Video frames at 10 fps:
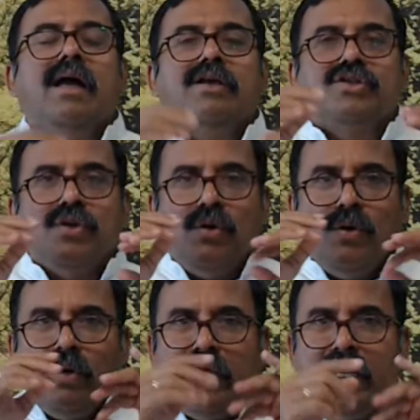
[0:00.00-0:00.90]

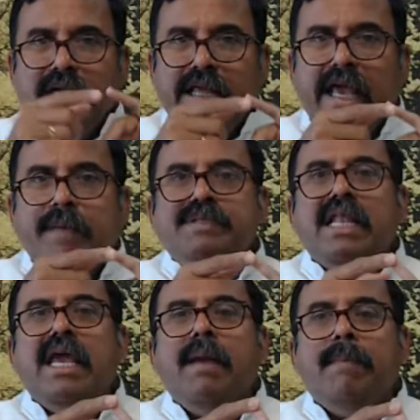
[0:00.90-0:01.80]
So in deep
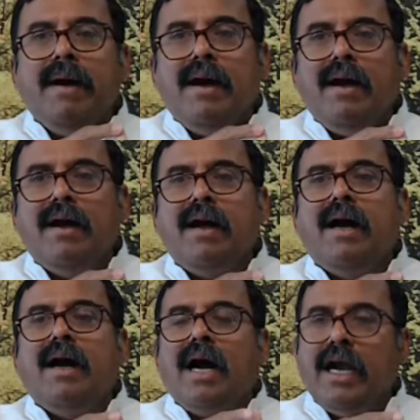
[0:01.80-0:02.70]
sleep,
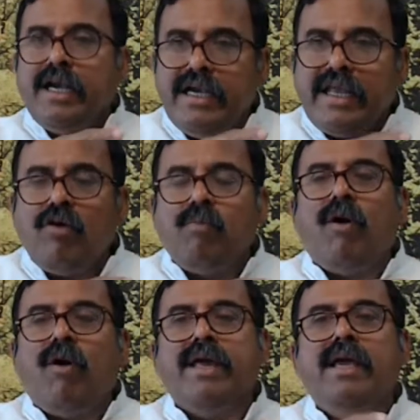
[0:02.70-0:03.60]
I didn't have a
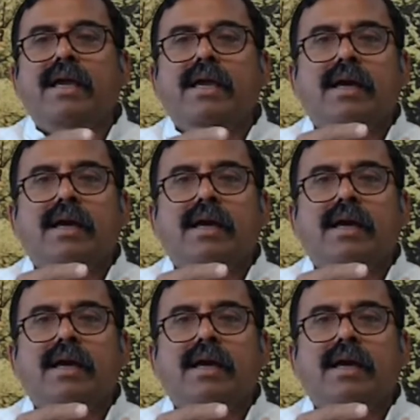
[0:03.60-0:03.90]
body.